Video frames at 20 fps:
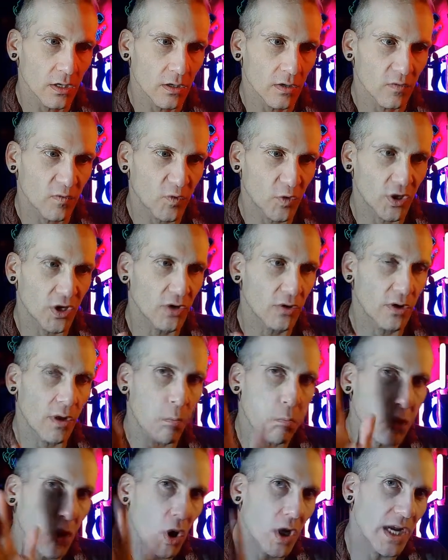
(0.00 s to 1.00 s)
for you to
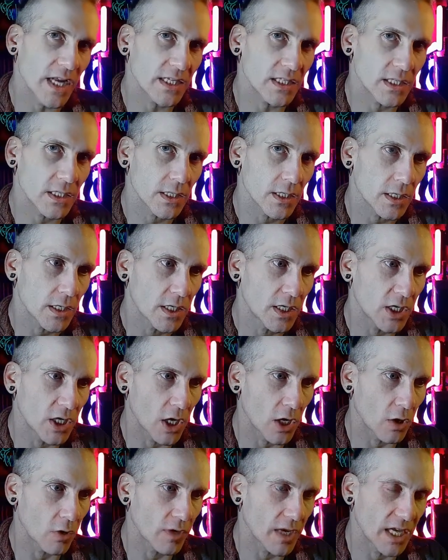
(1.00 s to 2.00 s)
put, you
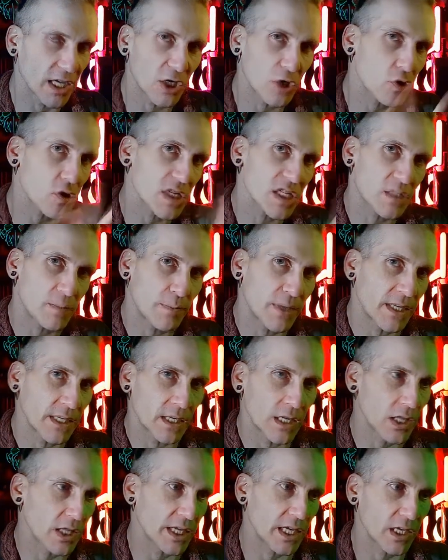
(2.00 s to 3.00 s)
know, a crisp and
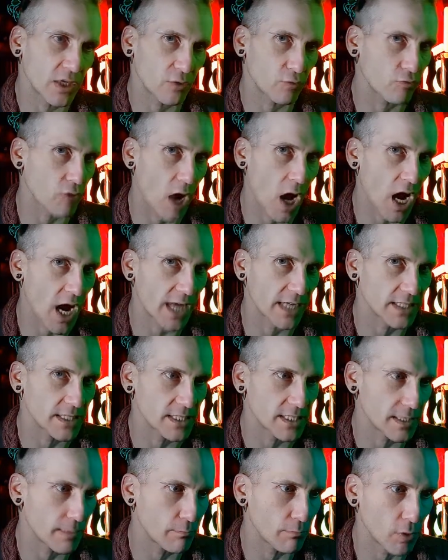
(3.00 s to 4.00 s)
clean ride
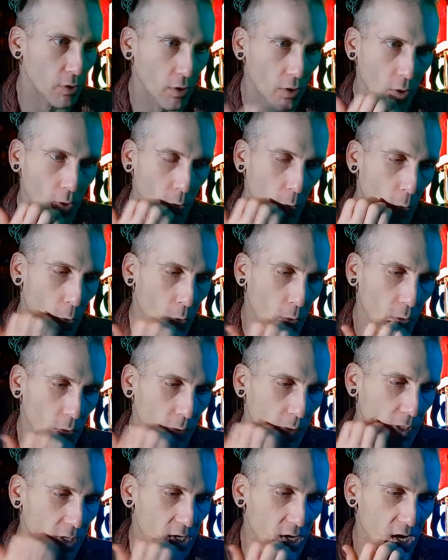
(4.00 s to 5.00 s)
cymbal or
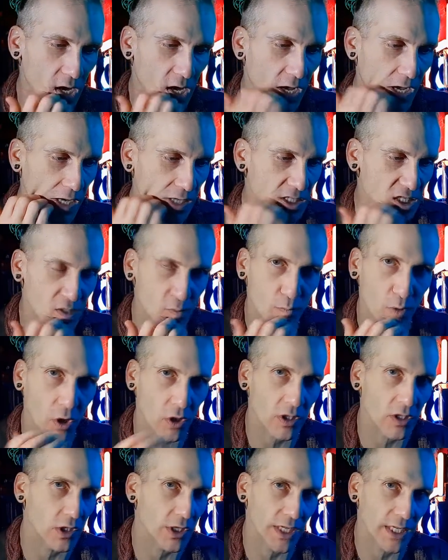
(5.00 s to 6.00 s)
a
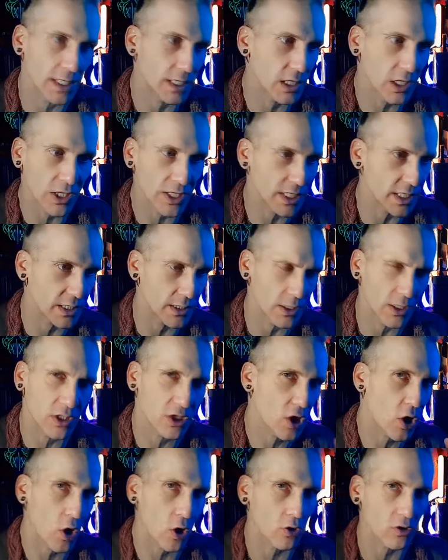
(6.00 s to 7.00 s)
sparkling clean
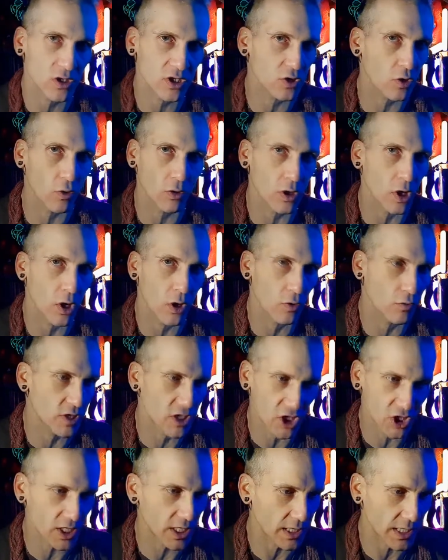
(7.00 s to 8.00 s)
guitar solo and
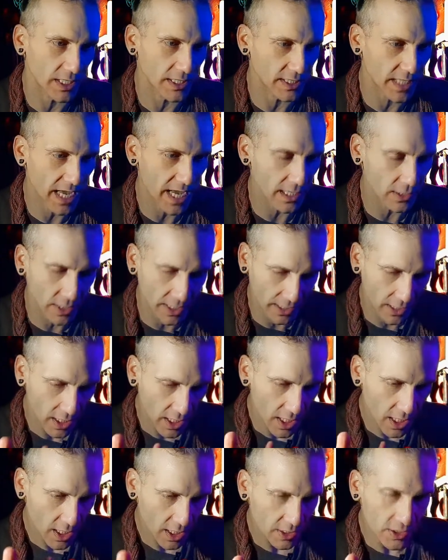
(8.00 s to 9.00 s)
shit like that. Like,
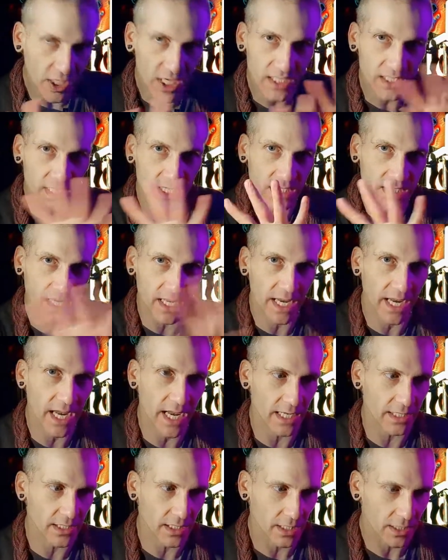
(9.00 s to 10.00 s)
this is
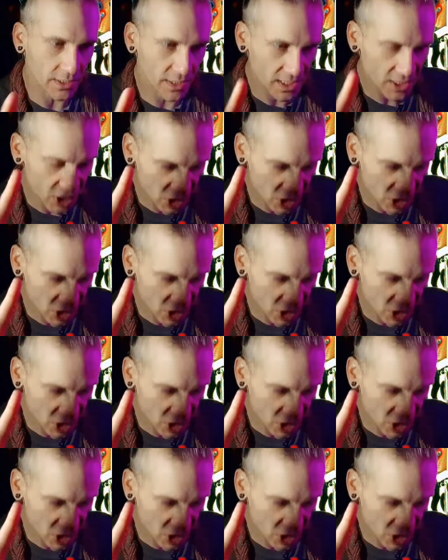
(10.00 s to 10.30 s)
it. This